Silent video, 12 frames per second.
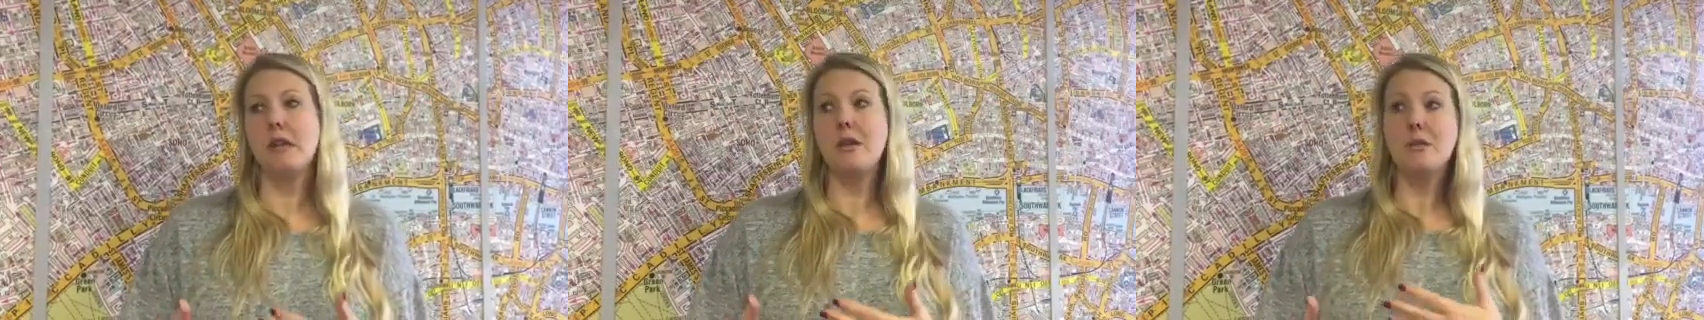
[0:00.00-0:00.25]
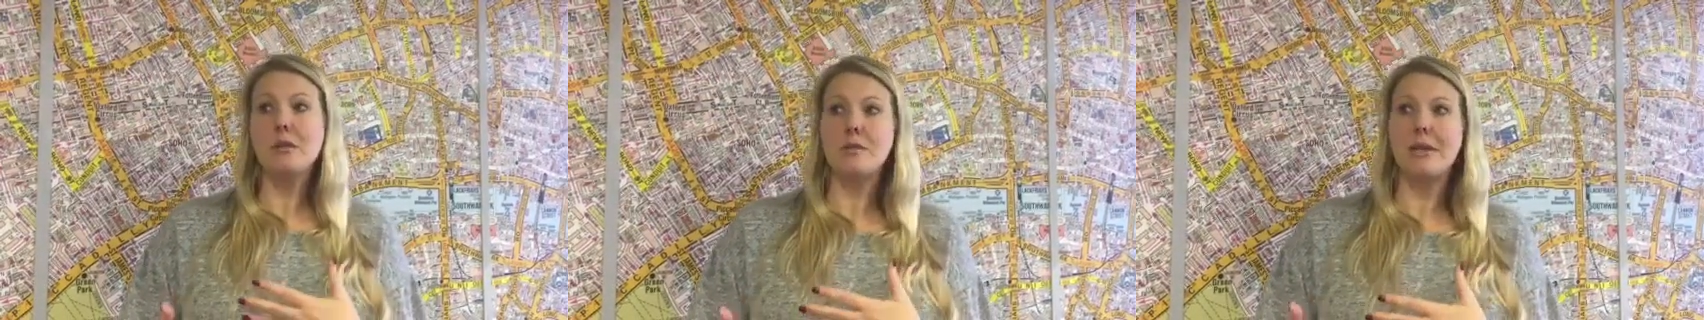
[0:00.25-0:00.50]
And
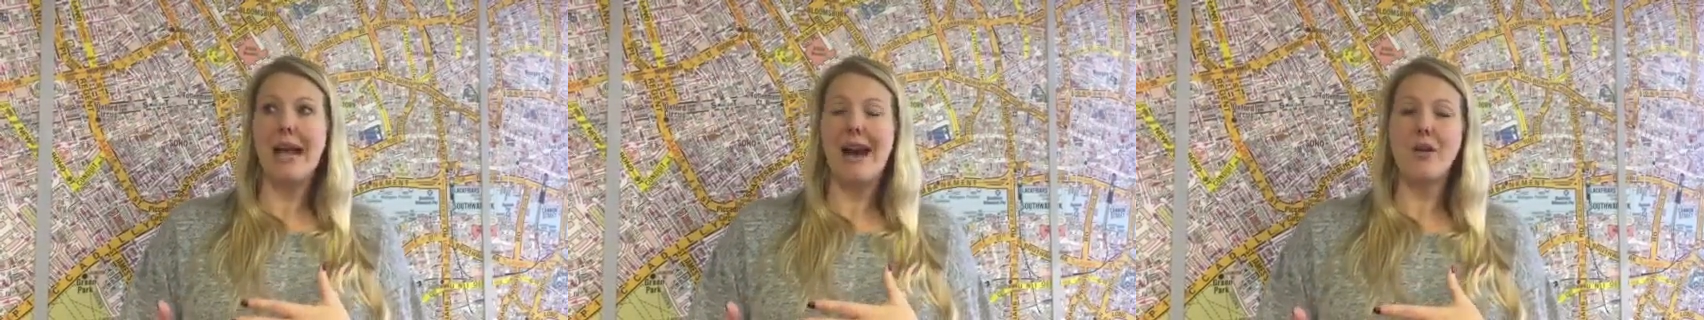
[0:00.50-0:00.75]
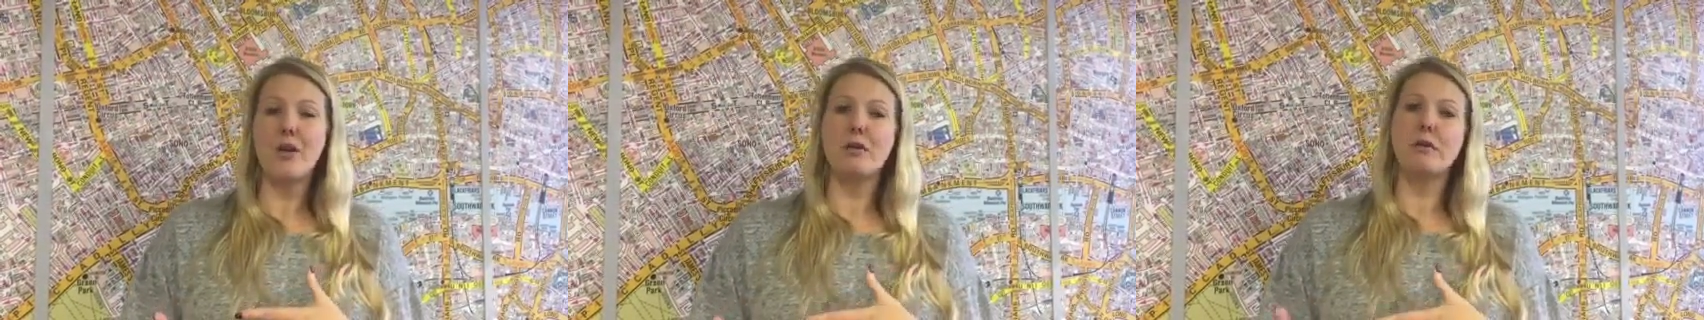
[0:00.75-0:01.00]
ultimately,
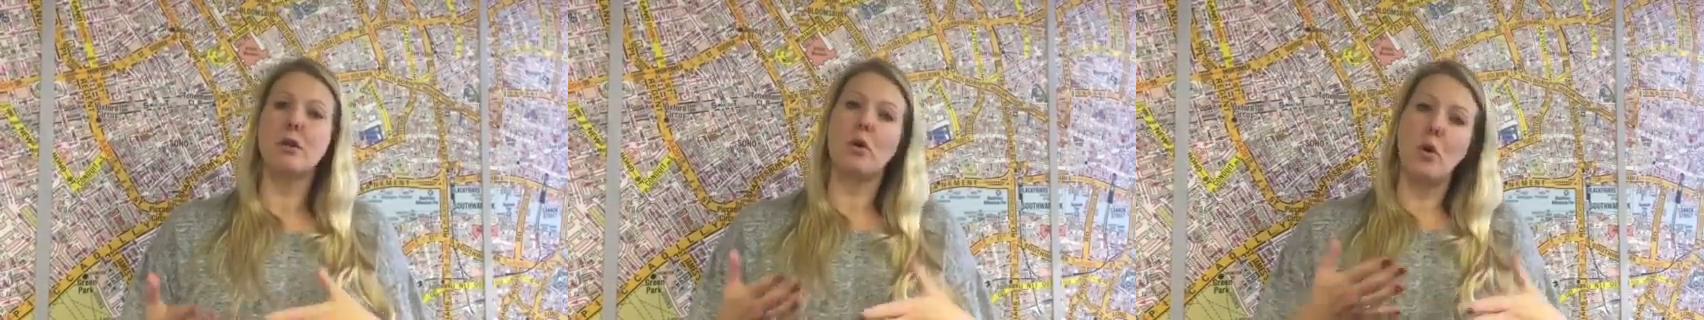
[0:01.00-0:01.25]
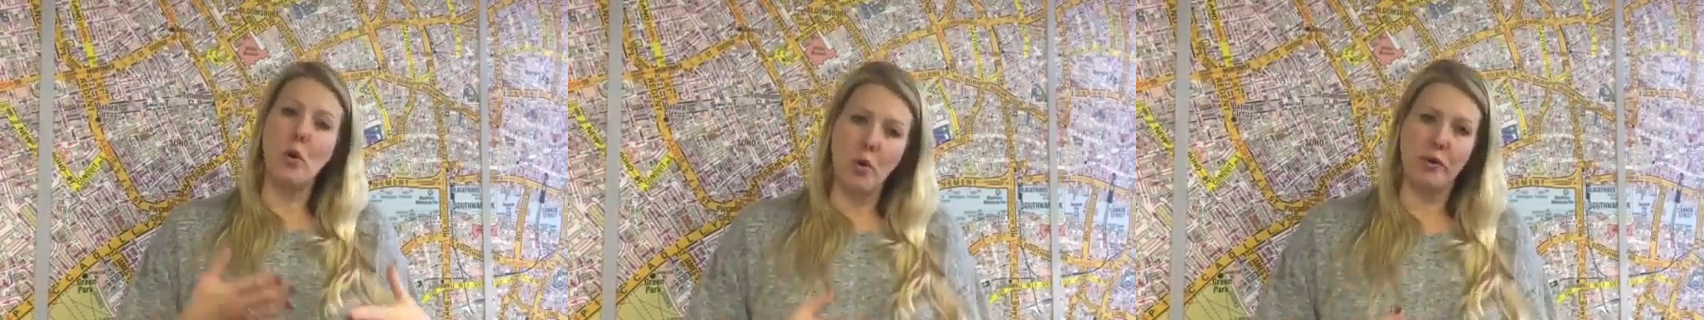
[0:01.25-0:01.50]
how are you going to
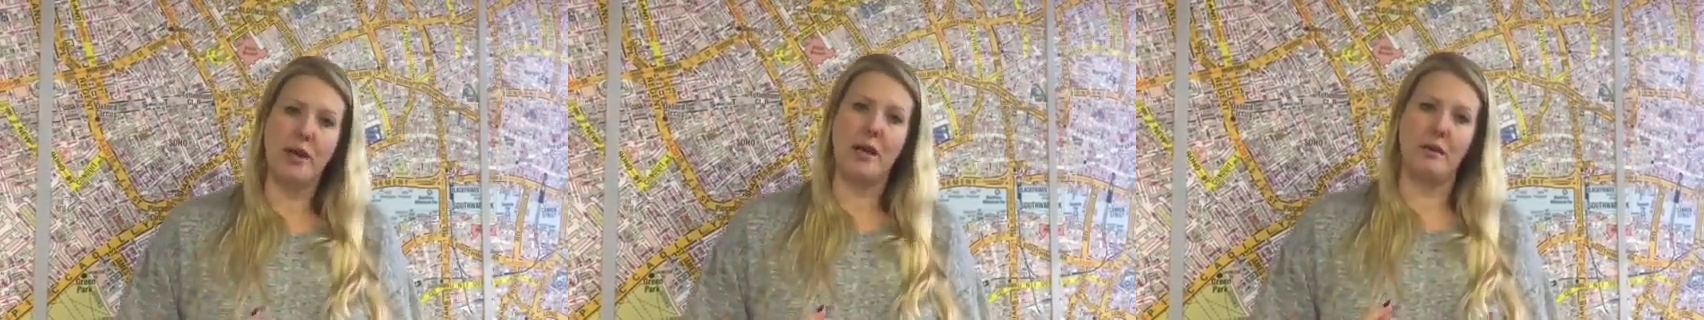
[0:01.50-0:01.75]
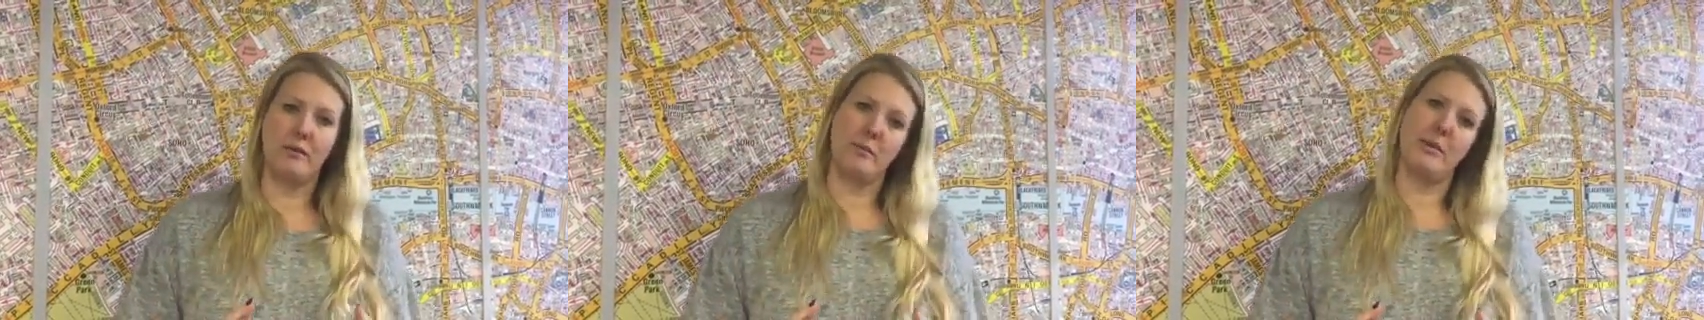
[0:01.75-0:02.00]
record
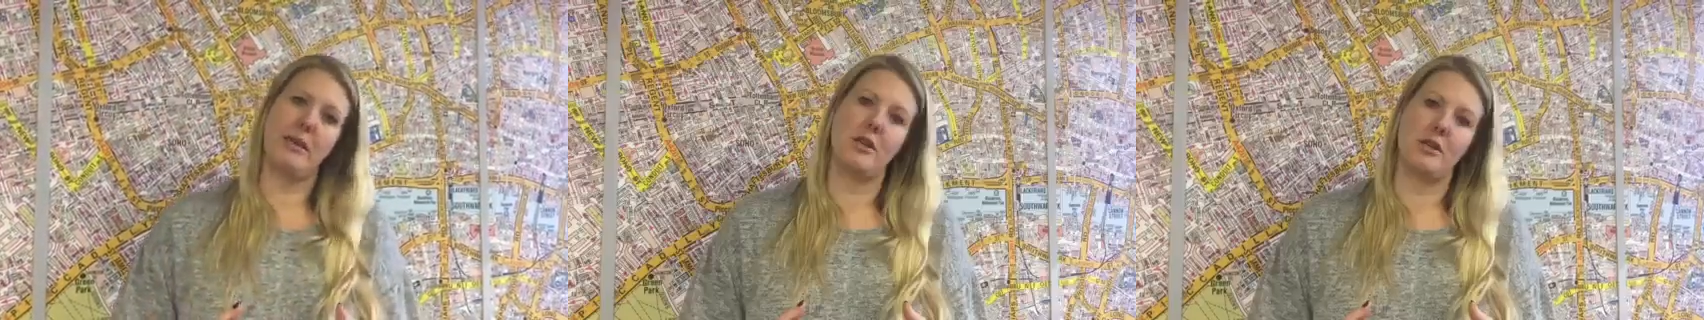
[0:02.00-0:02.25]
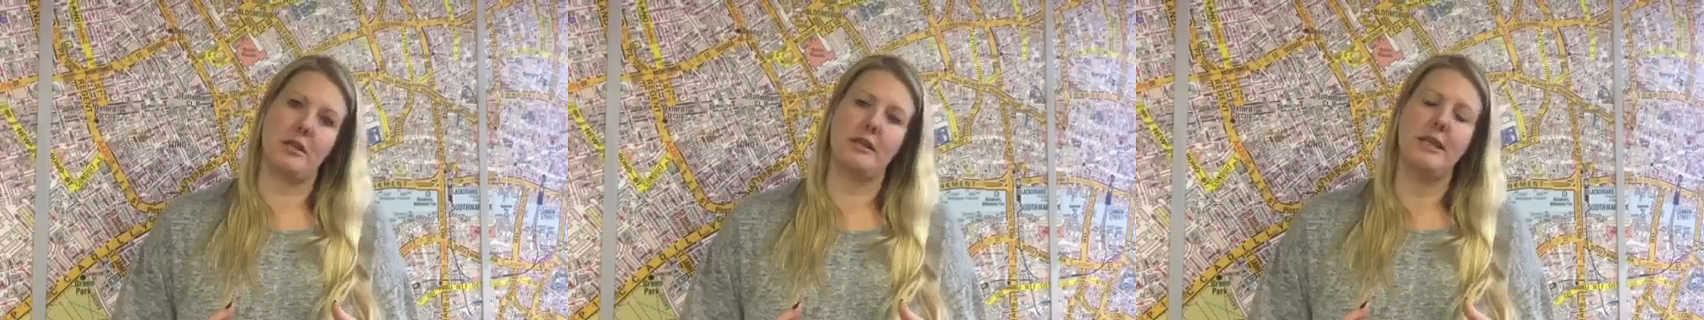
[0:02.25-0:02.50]
that
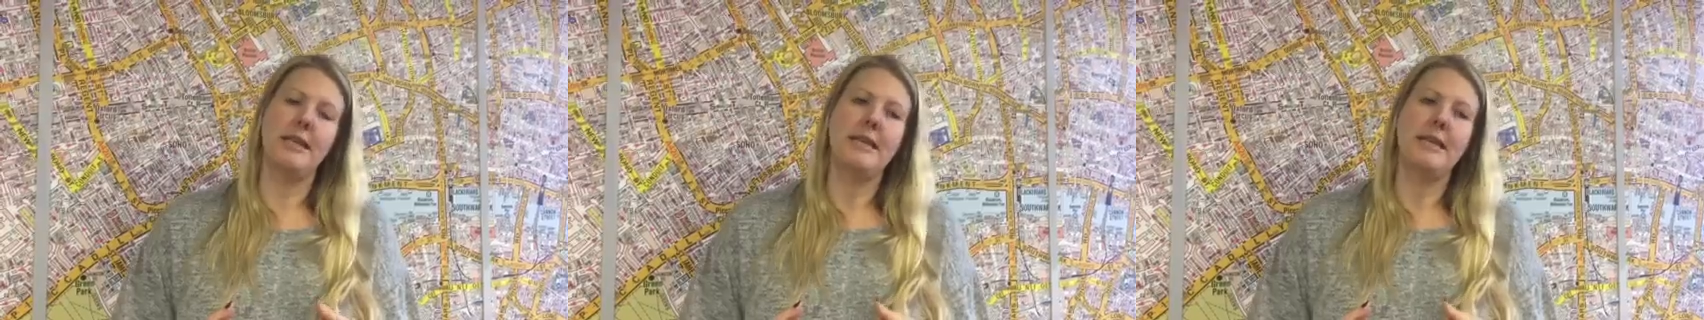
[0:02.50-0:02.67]
information?